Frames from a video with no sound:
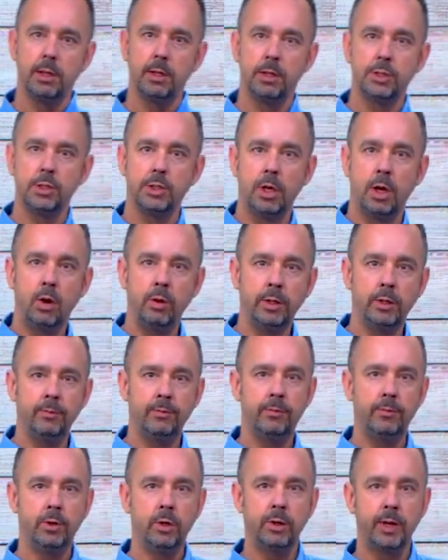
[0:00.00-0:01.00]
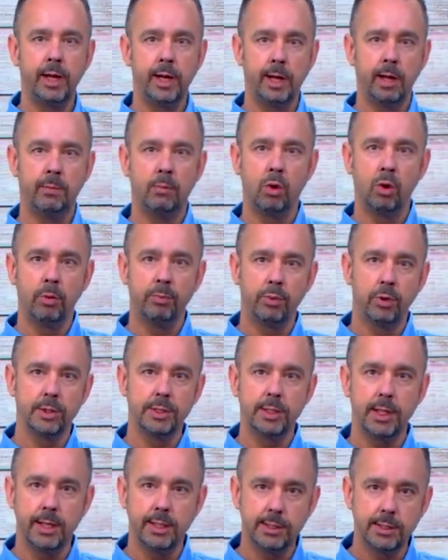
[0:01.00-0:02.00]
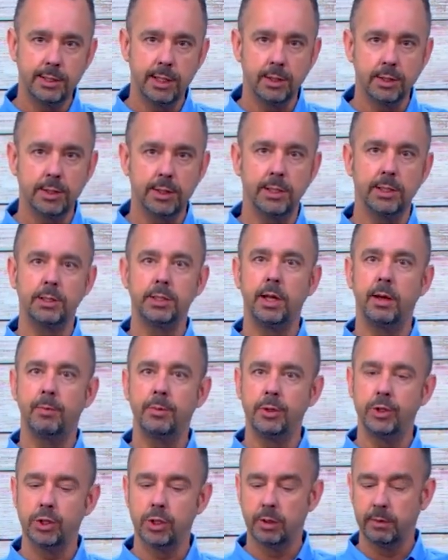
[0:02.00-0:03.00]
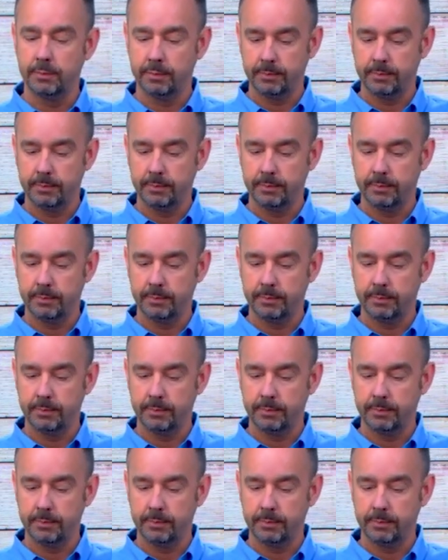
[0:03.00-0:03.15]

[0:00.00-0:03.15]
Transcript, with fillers: So you, are getting a more precise Celsius temperature.